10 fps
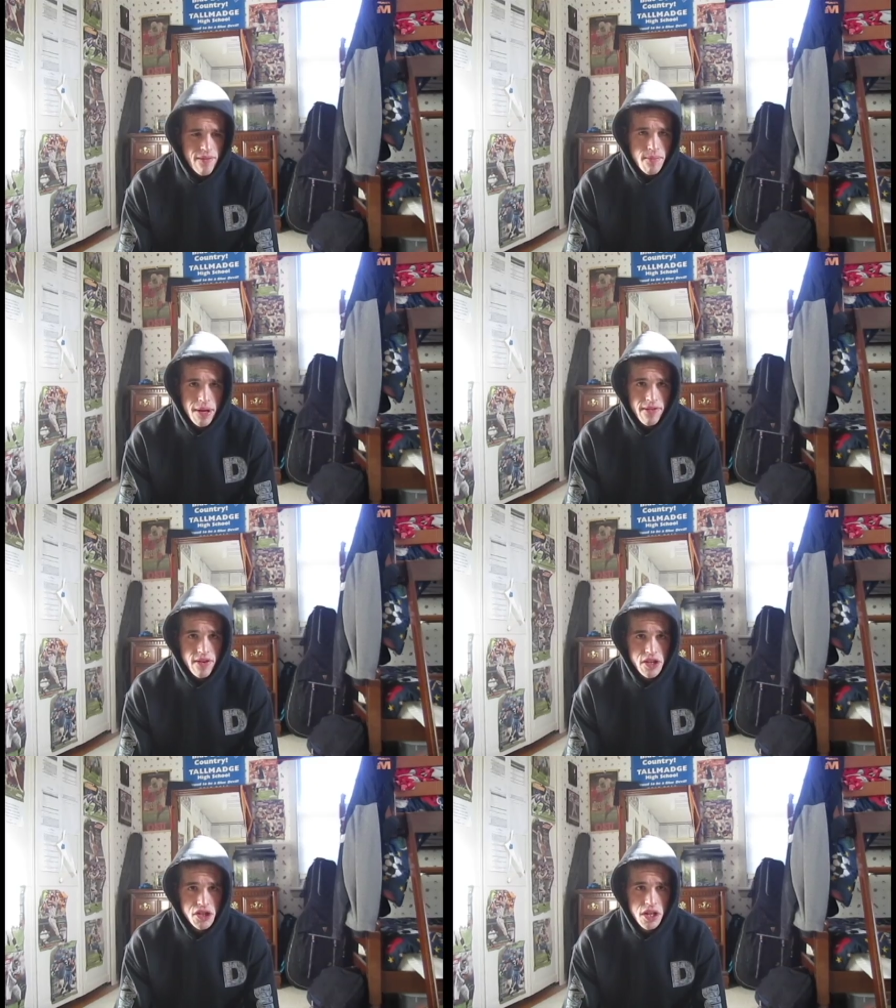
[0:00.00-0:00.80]
a big
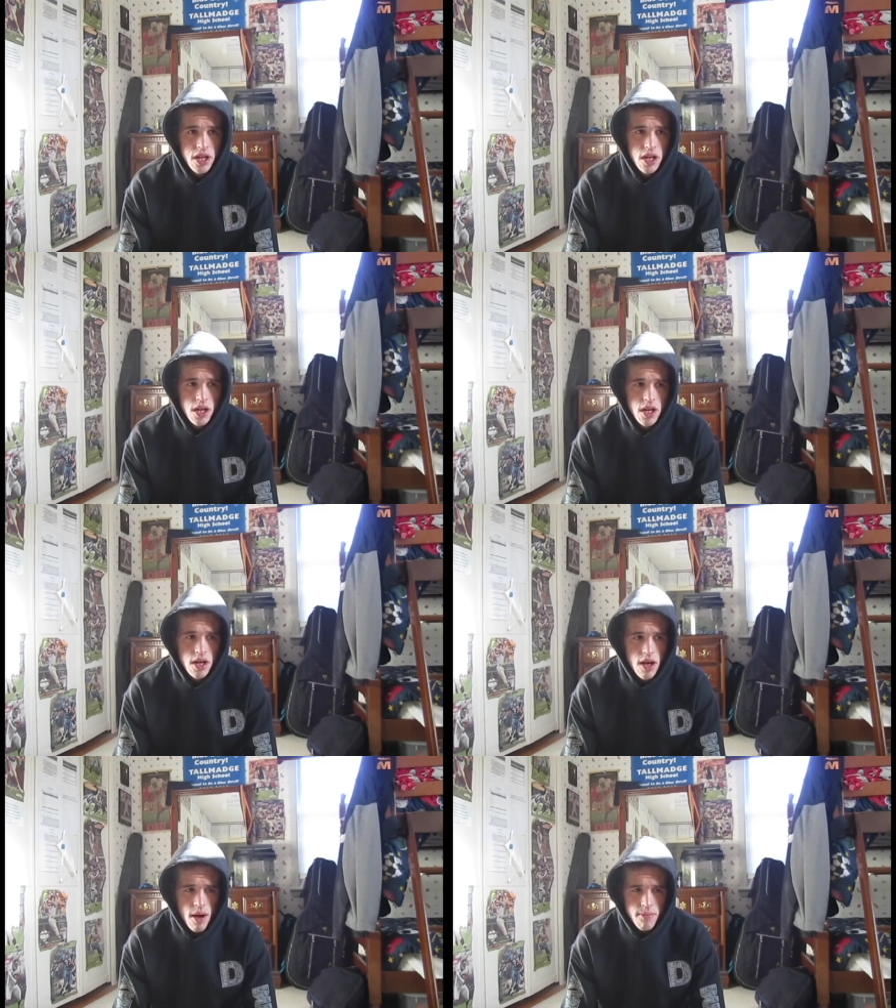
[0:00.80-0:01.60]
vision,
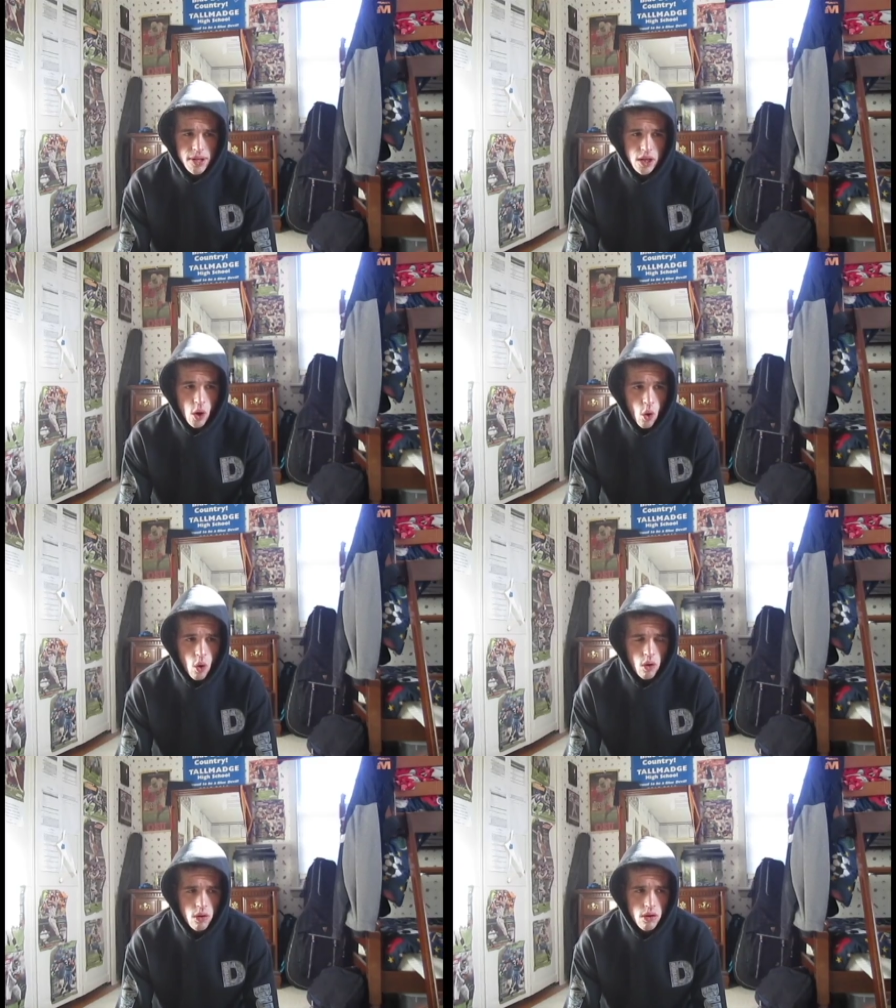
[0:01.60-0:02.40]
a big
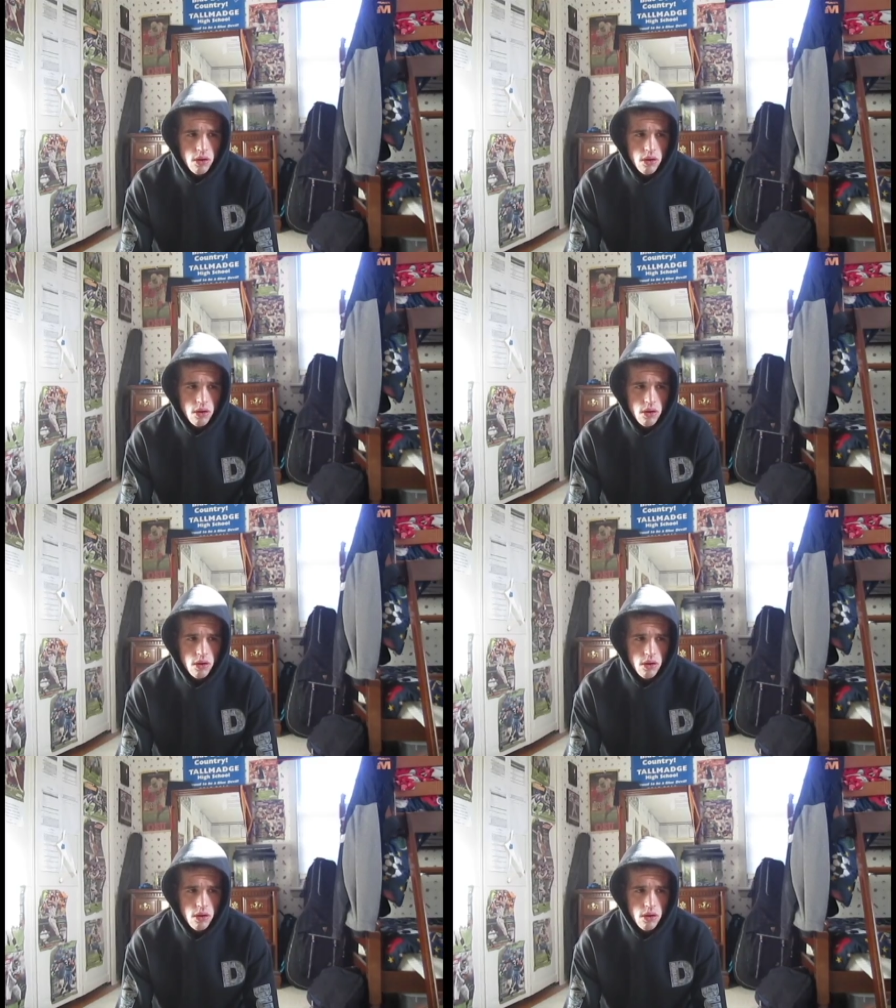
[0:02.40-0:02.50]
goal.